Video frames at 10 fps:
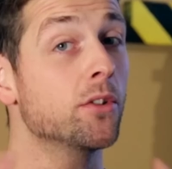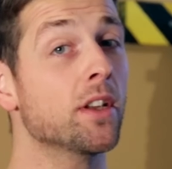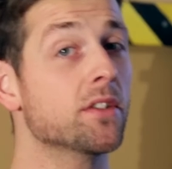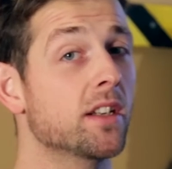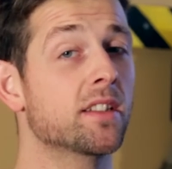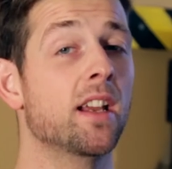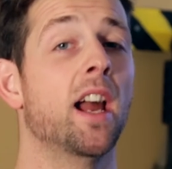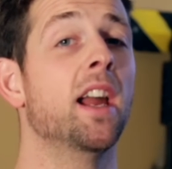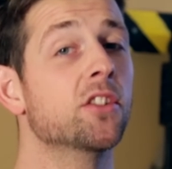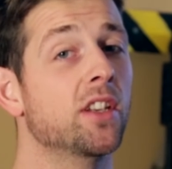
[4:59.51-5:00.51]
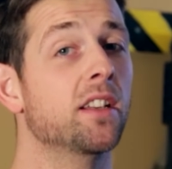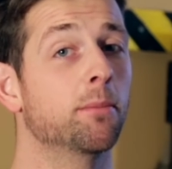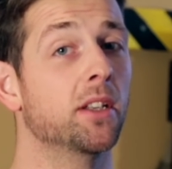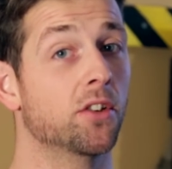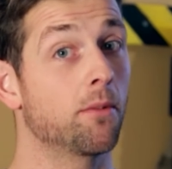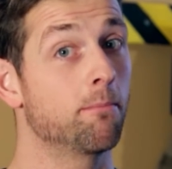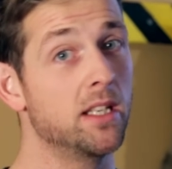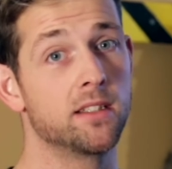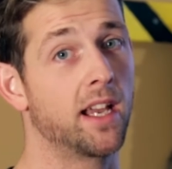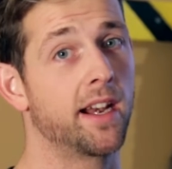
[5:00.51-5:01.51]
2010, I actually had the pleasure to
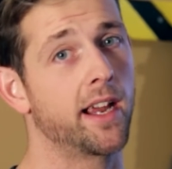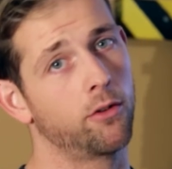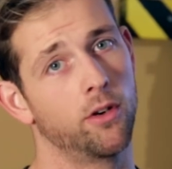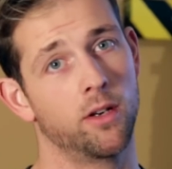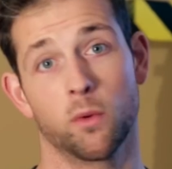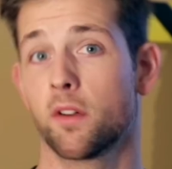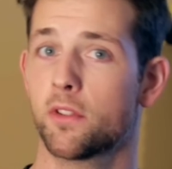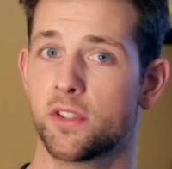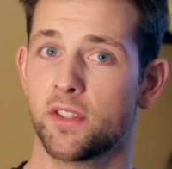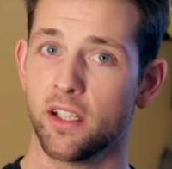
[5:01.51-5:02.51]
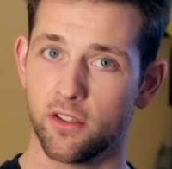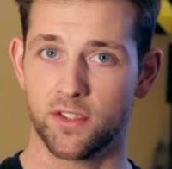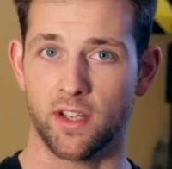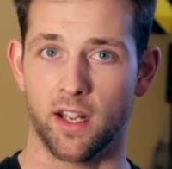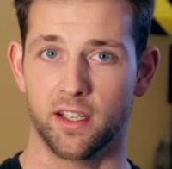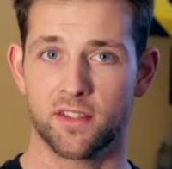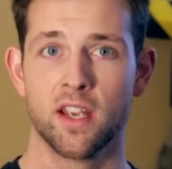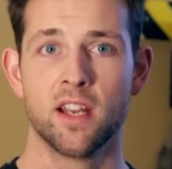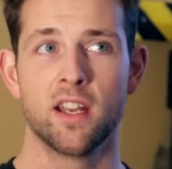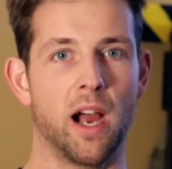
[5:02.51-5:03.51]
meet Dan Aykroyd at one of his liquor signings.
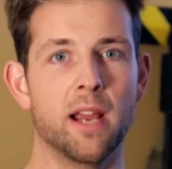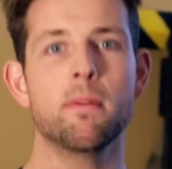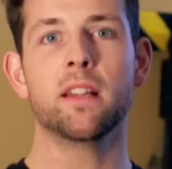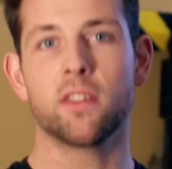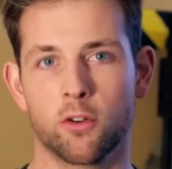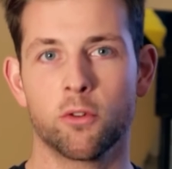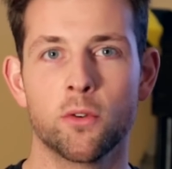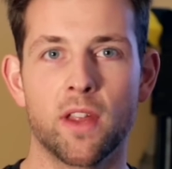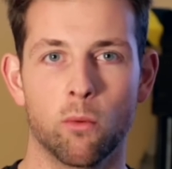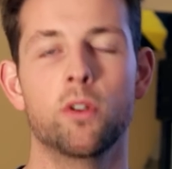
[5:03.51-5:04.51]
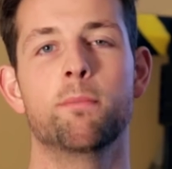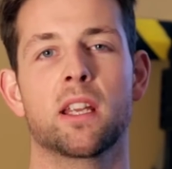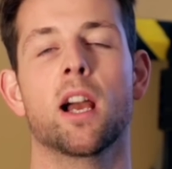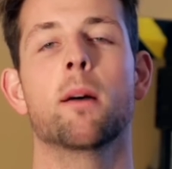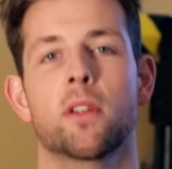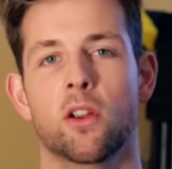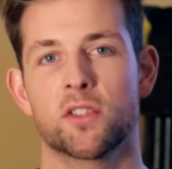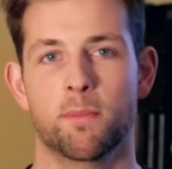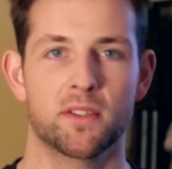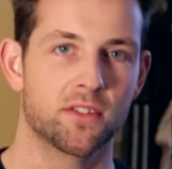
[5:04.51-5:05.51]
I met the crew that would become the
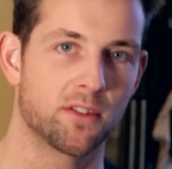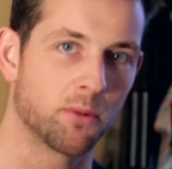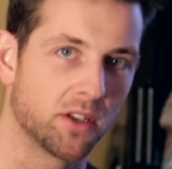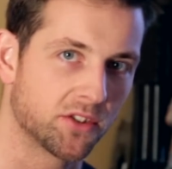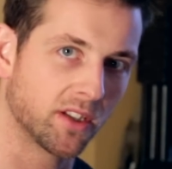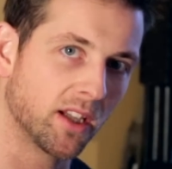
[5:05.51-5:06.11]
Ghostbusters of British